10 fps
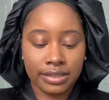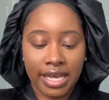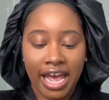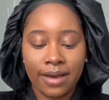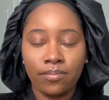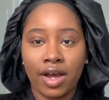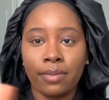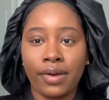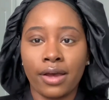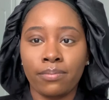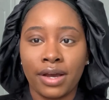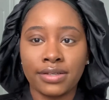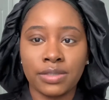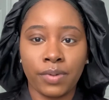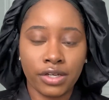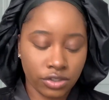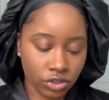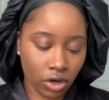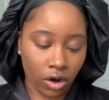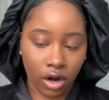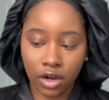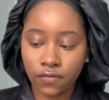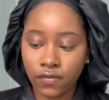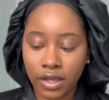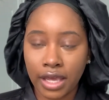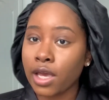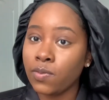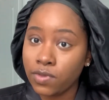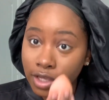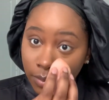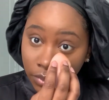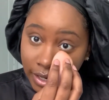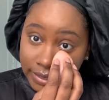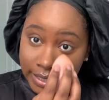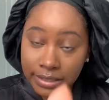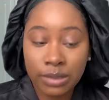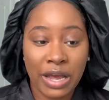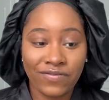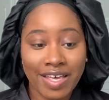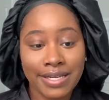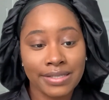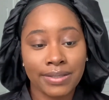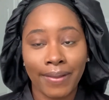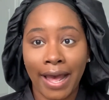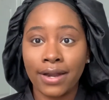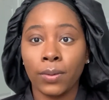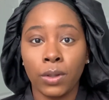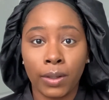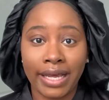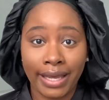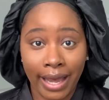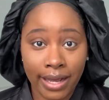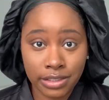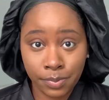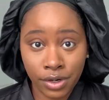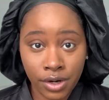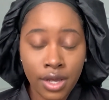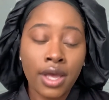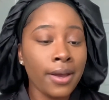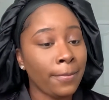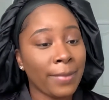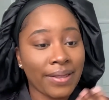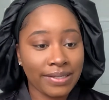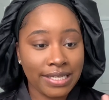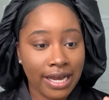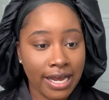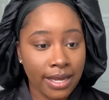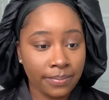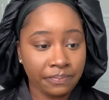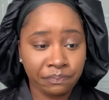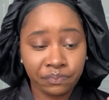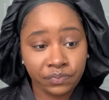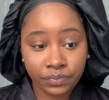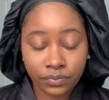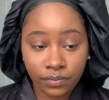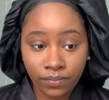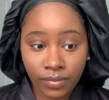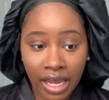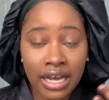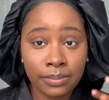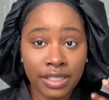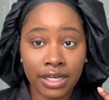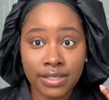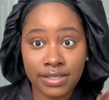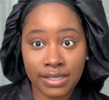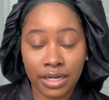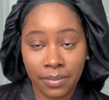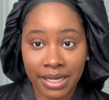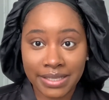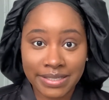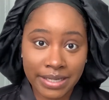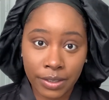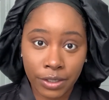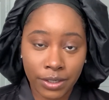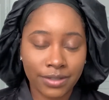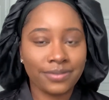dab my sponge off and then press it into my face so that I don't look like Casper by the time I'm done setting my concealer.